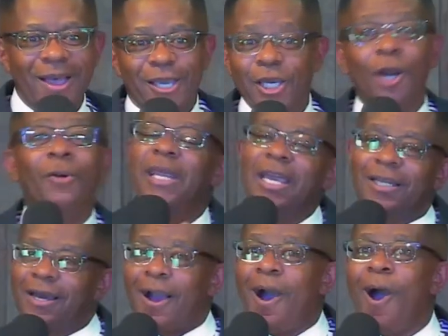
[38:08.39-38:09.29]
You don't need
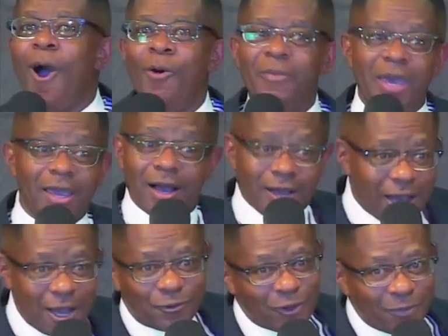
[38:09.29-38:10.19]
to call me a
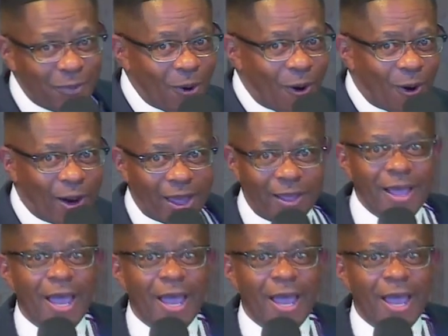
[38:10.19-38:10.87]
country boy.